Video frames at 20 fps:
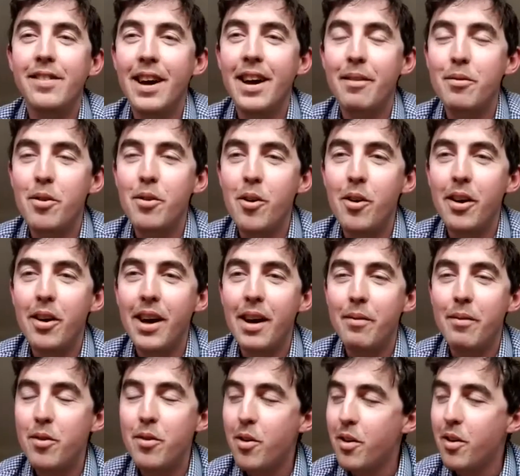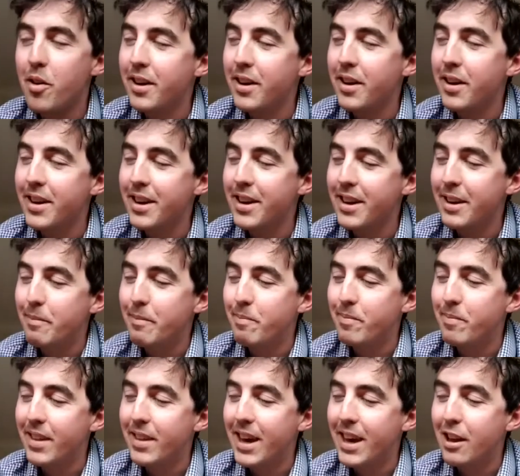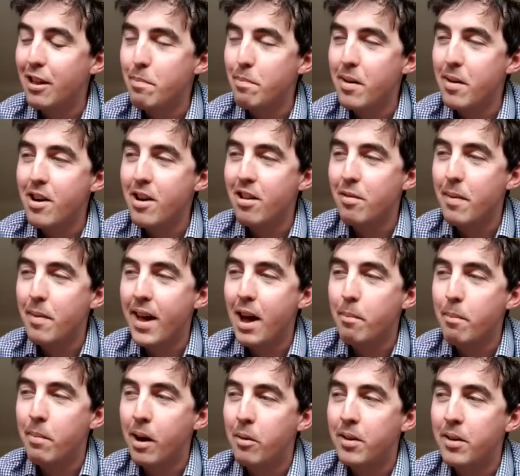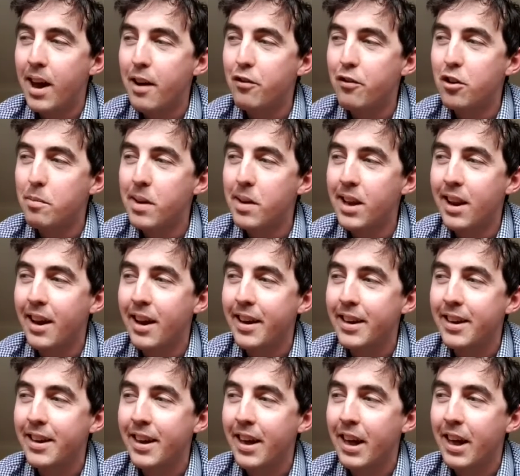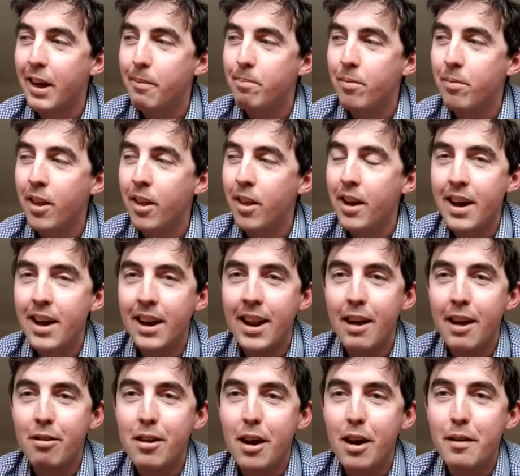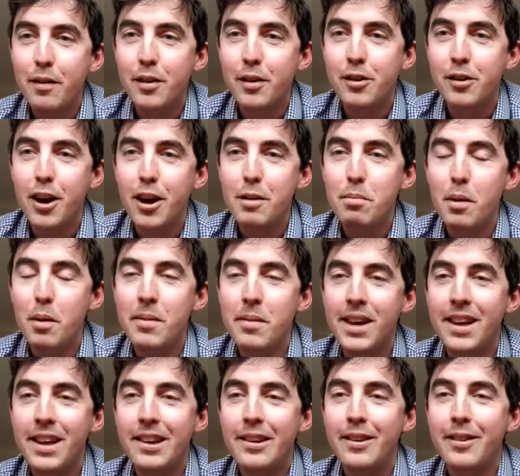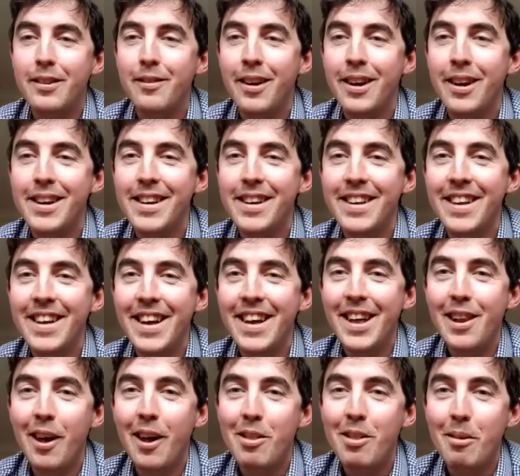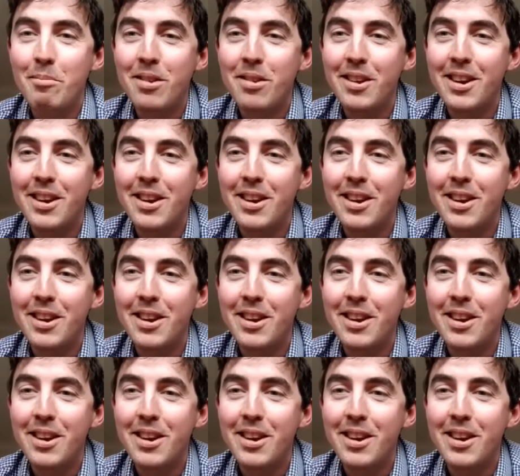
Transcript: have not, I've not um, experienced that, but it would have to be like, um, let's go for dopamine, right? Like something